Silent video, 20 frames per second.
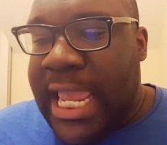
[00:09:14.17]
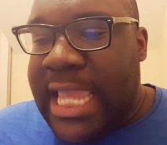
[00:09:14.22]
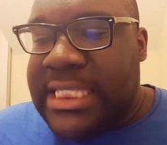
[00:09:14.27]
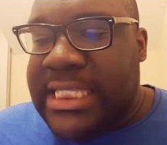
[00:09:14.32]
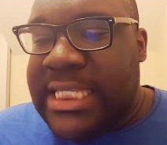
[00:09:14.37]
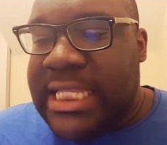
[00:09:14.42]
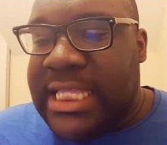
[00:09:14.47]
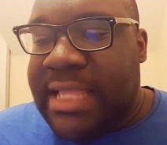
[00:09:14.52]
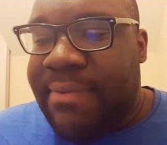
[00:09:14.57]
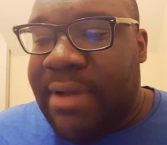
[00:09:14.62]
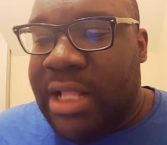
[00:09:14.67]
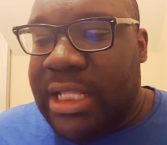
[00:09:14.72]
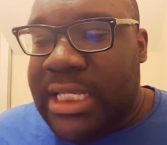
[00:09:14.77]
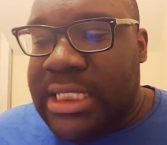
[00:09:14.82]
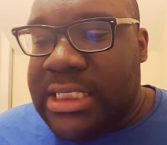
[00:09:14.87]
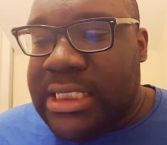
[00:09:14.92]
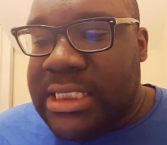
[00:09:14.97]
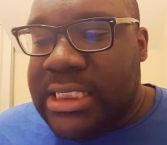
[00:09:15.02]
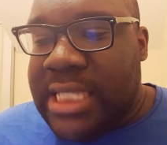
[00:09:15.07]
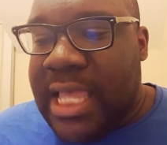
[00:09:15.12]
He said the
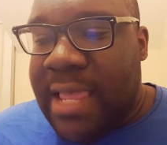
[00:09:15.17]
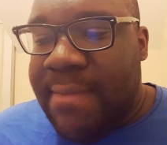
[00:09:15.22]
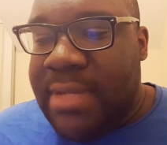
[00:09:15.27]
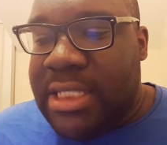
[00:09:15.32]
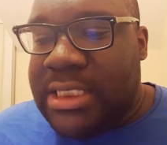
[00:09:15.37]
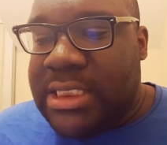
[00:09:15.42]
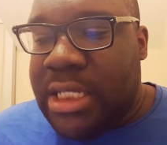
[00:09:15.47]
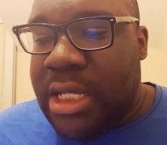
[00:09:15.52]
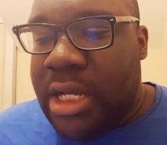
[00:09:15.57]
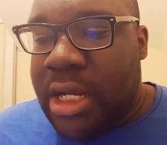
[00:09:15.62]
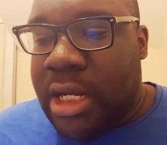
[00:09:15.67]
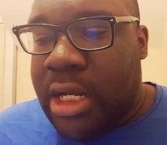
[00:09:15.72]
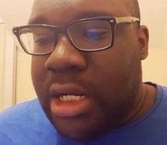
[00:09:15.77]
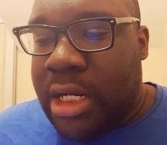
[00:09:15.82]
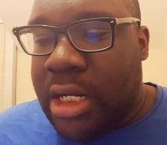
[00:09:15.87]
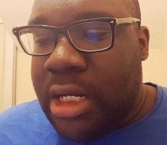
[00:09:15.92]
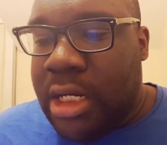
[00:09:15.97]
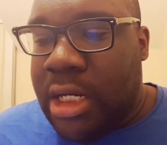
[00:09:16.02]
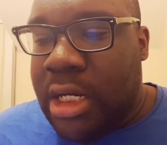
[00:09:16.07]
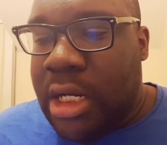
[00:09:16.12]
police is coming to
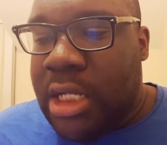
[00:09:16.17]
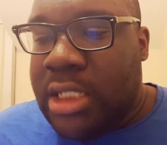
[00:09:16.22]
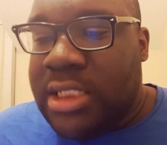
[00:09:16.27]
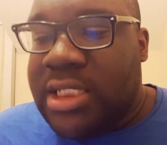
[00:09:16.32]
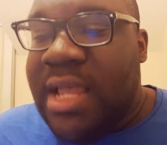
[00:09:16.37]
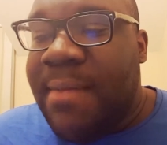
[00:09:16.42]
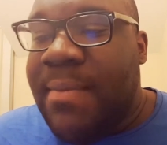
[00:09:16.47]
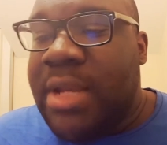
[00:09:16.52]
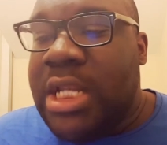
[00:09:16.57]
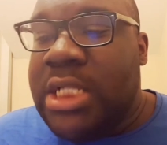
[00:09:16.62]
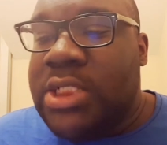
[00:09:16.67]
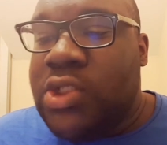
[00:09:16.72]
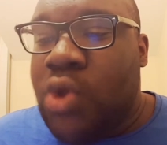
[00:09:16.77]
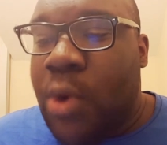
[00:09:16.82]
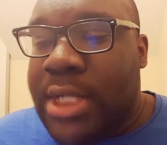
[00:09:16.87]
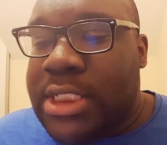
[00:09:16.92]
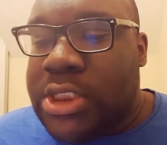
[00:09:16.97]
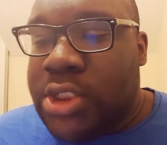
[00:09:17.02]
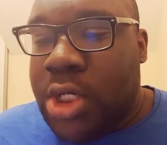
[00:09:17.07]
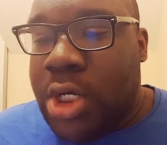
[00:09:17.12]

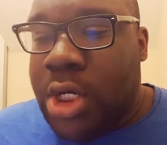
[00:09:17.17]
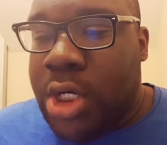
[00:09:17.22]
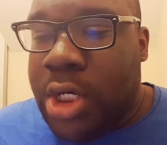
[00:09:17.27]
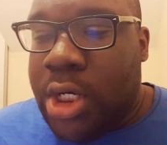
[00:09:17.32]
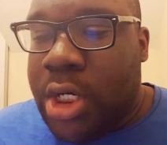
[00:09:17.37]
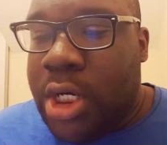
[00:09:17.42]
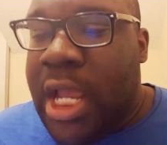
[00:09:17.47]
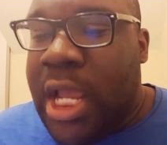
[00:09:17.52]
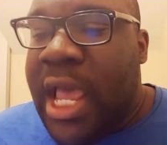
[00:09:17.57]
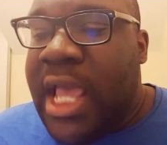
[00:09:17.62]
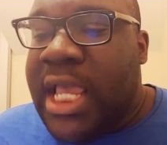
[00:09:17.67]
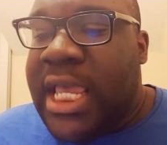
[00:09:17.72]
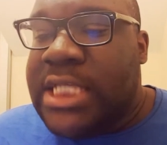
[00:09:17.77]
talk to her